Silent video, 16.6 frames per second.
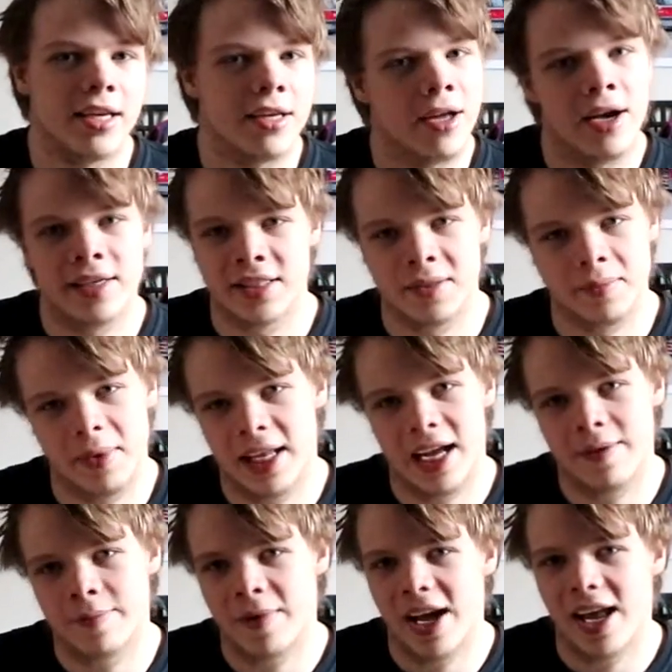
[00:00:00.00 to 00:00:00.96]
and causes me to
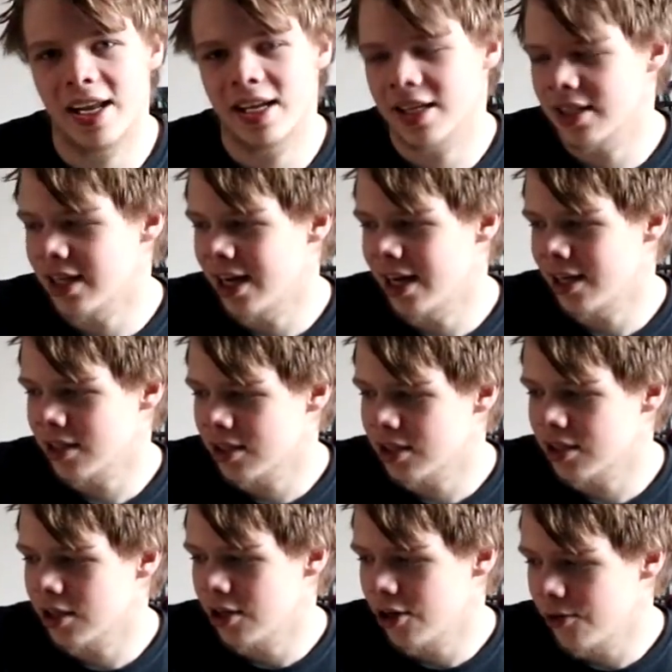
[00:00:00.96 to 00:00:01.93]
have panic attacks.
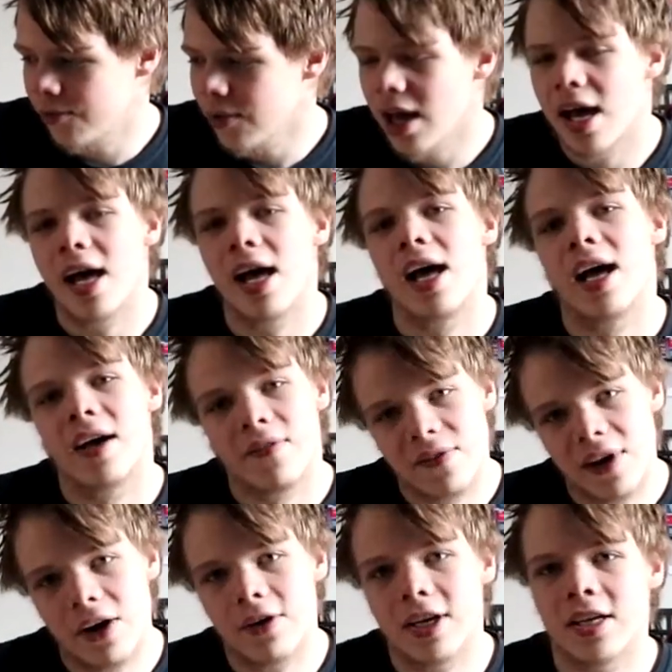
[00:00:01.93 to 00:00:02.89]
So,
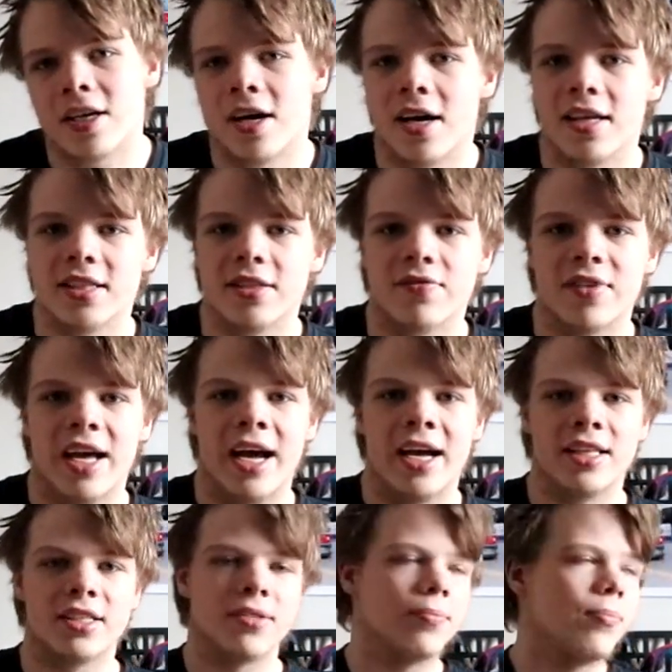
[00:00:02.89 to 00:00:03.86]
found a cause of
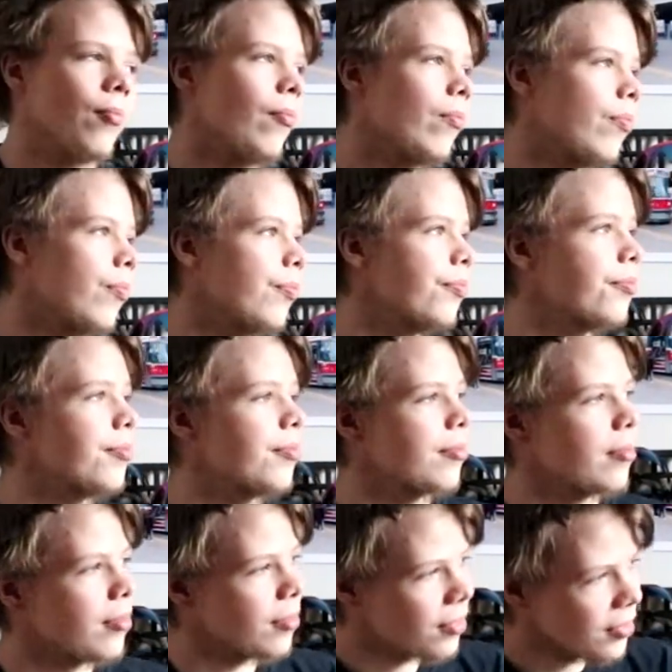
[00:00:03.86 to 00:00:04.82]
that.
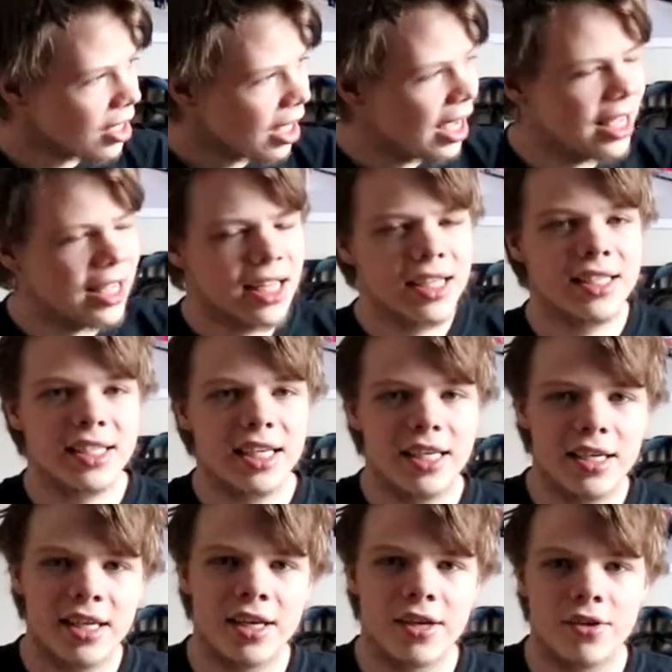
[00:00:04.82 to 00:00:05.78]
I guess
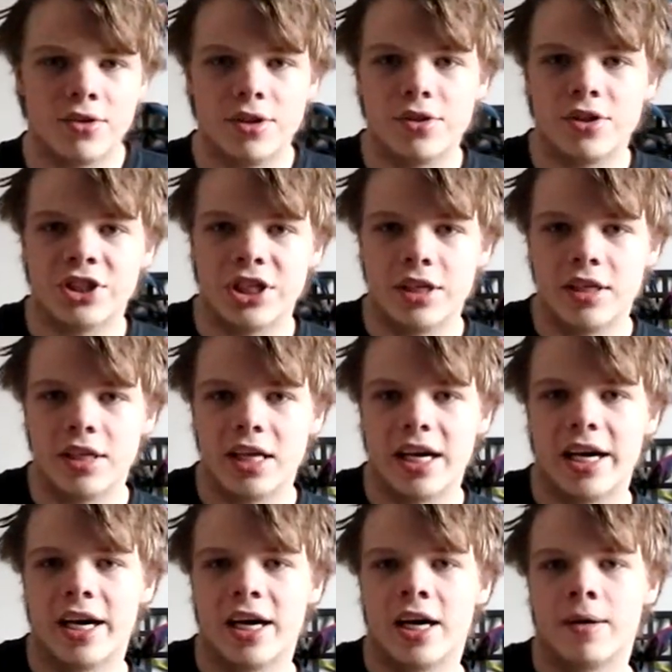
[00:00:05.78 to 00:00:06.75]
in conclusion,
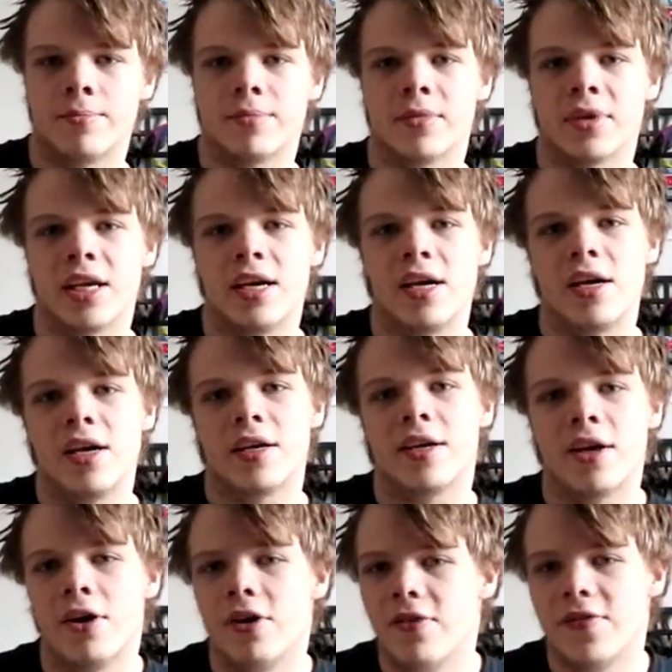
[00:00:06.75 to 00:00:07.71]

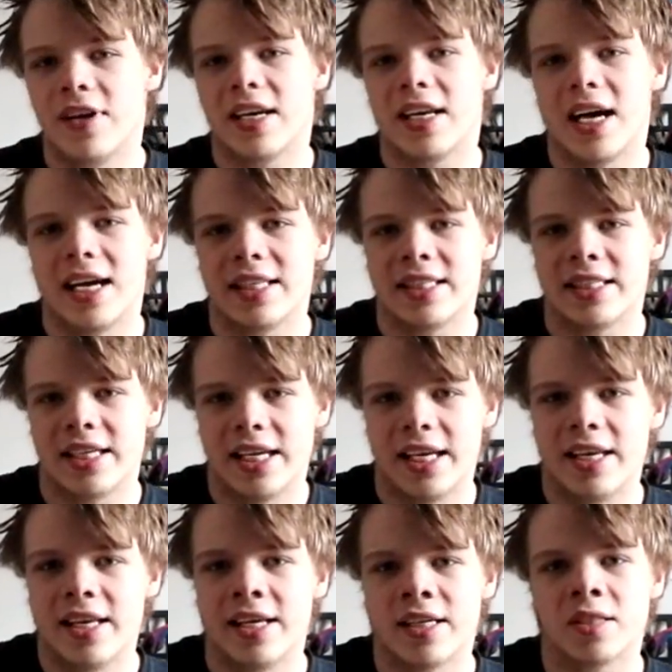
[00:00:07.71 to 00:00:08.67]

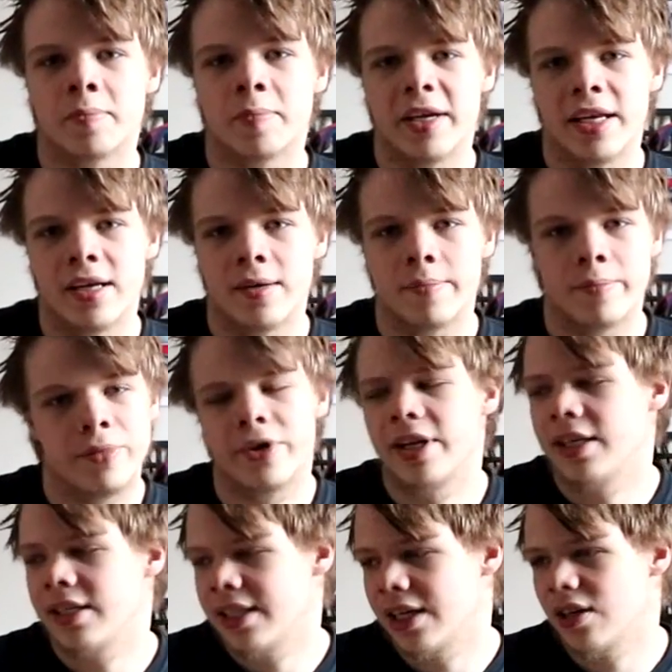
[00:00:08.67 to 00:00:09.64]
COVID-19 has been
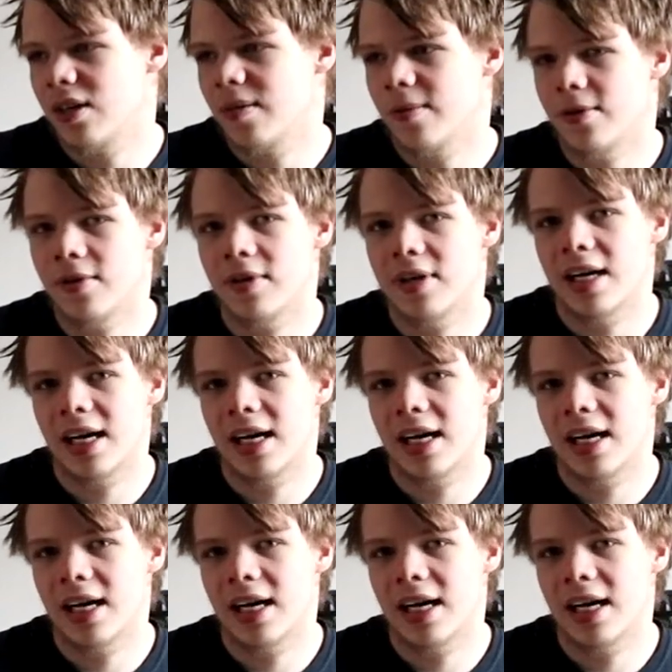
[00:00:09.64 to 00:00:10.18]
pretty terrible.